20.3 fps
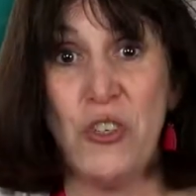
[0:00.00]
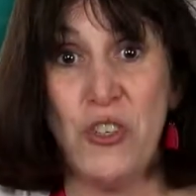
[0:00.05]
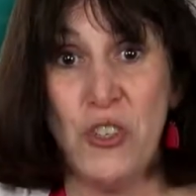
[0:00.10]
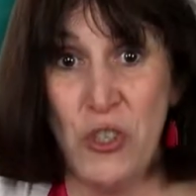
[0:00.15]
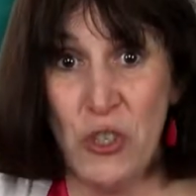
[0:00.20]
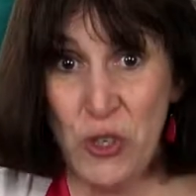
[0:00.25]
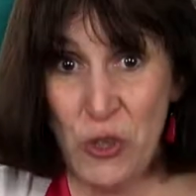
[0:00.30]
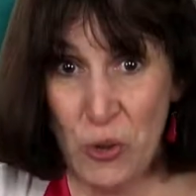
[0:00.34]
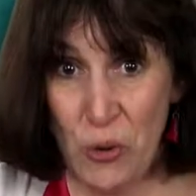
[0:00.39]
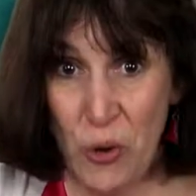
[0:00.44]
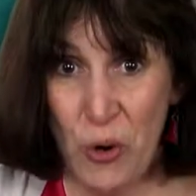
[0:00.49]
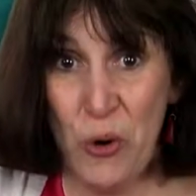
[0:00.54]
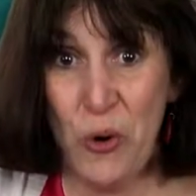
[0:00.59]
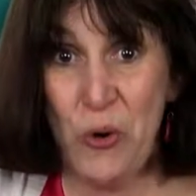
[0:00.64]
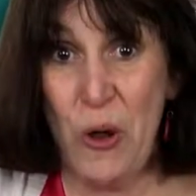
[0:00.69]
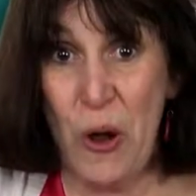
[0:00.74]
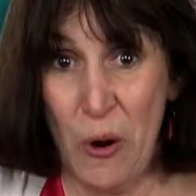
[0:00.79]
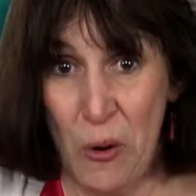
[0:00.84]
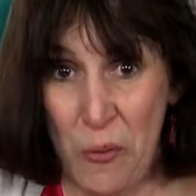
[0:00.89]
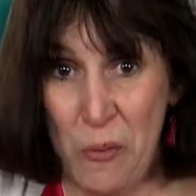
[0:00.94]
to your
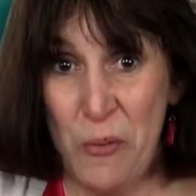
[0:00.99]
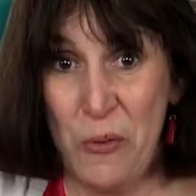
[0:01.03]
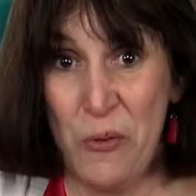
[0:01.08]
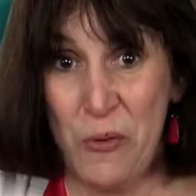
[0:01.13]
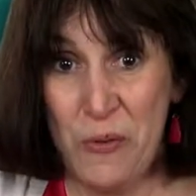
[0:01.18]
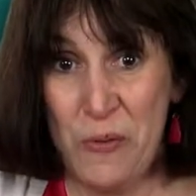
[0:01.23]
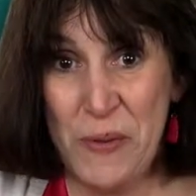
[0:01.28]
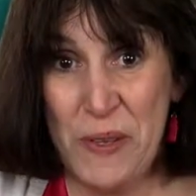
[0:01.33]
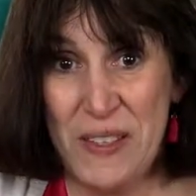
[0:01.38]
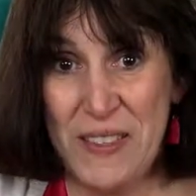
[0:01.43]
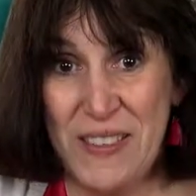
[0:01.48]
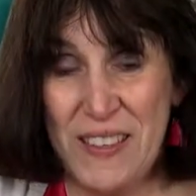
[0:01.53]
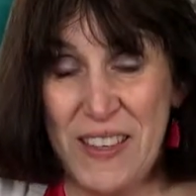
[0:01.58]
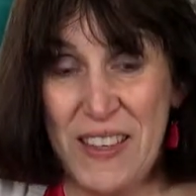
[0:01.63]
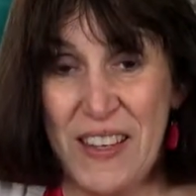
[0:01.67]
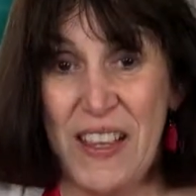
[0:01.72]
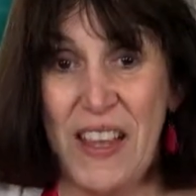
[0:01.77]
arm movement.